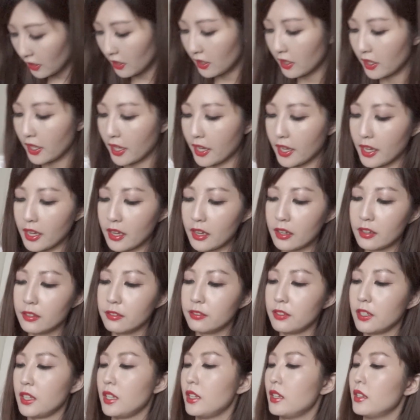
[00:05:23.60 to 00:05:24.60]
thing I
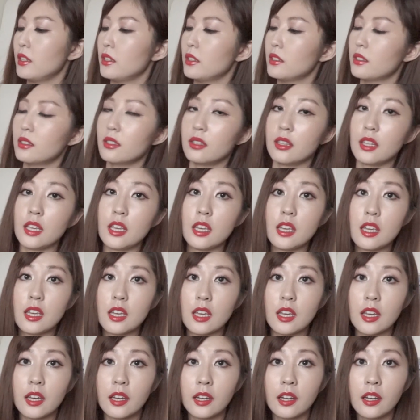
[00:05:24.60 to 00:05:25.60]
have is
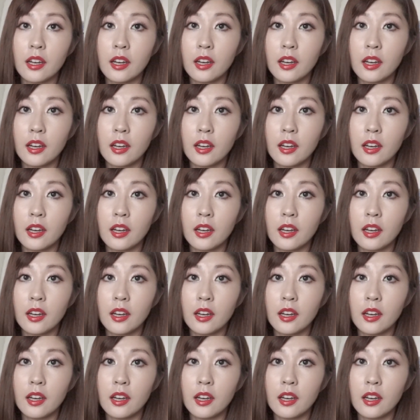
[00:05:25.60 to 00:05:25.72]
the